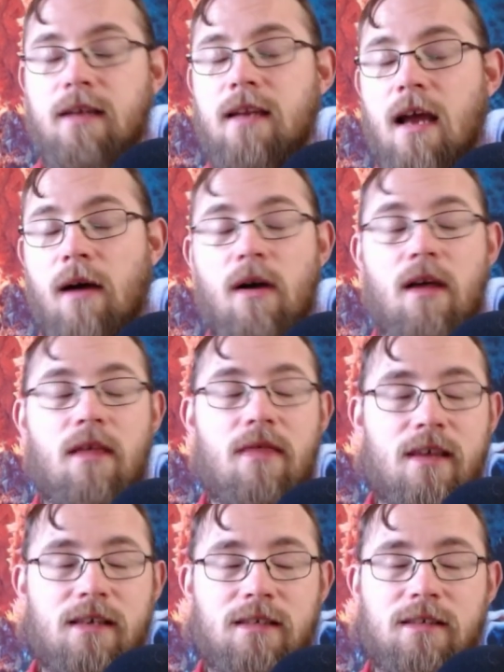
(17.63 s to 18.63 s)
Now,
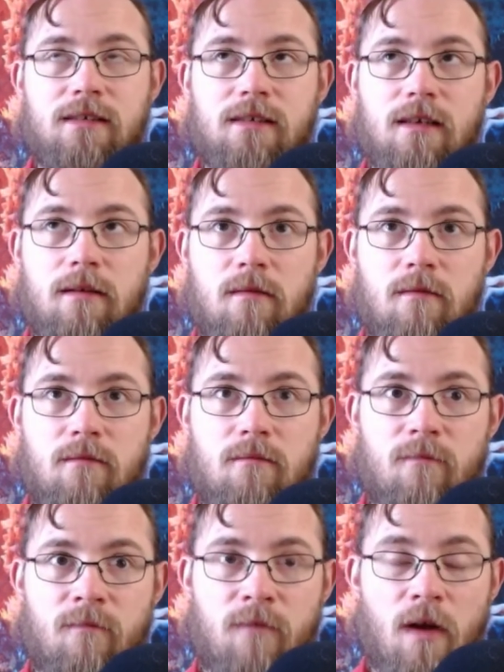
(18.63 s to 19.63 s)
this
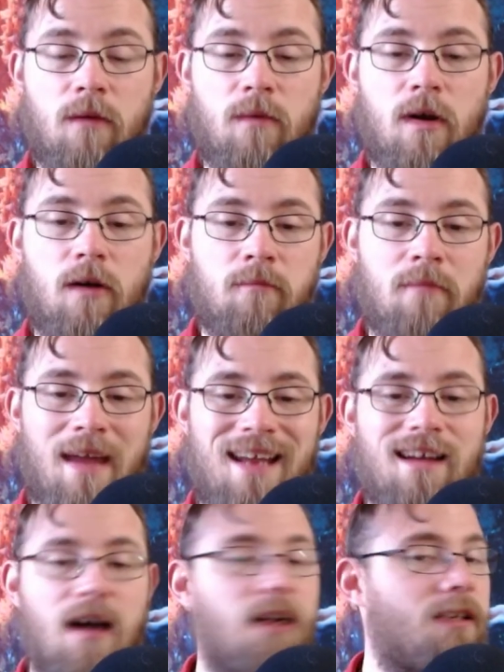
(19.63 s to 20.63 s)
very well may
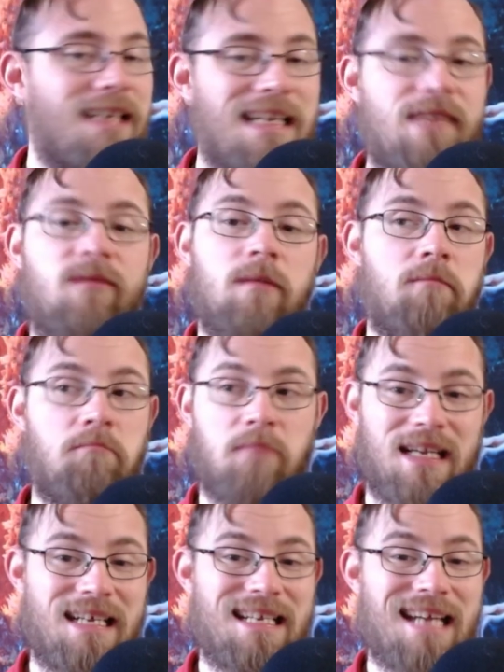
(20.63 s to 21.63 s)
not even
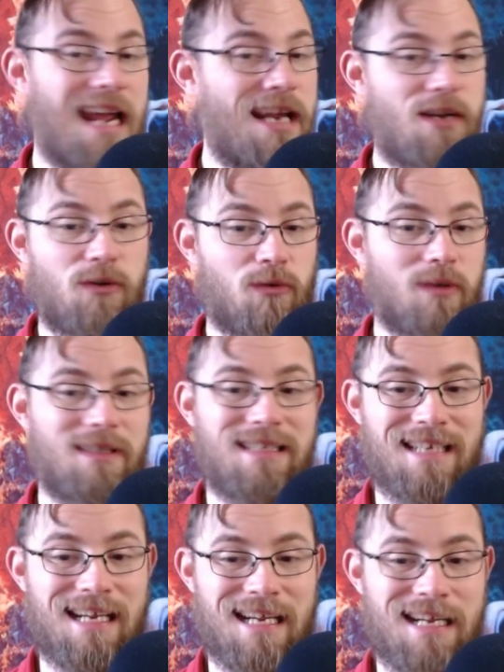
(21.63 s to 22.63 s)
be a
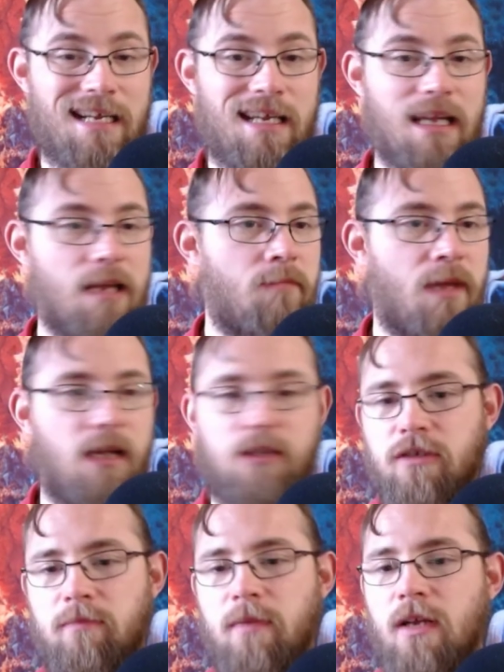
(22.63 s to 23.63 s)
critique. It may
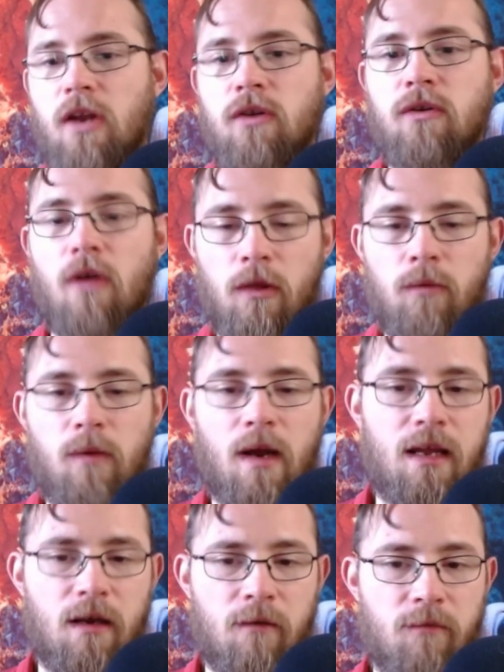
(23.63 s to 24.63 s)
just be another
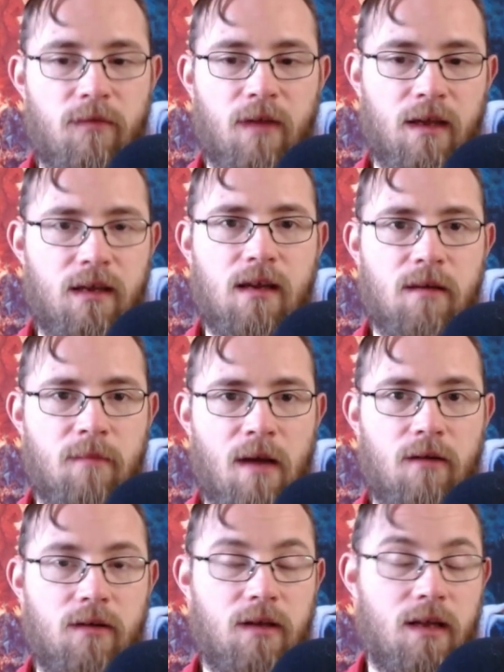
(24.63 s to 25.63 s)
way of thinking
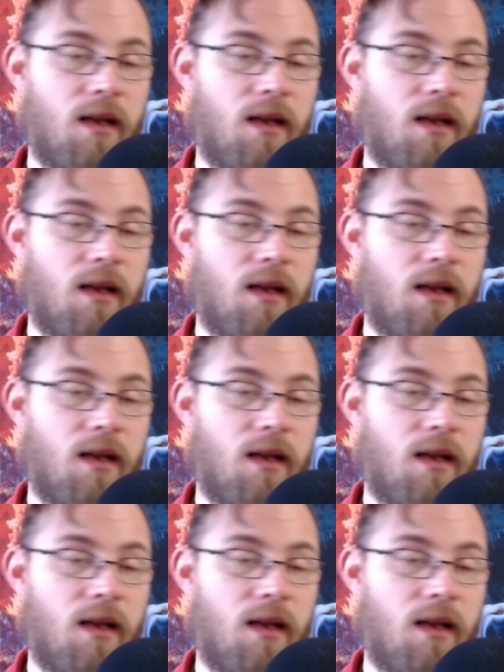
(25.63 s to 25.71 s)
about it.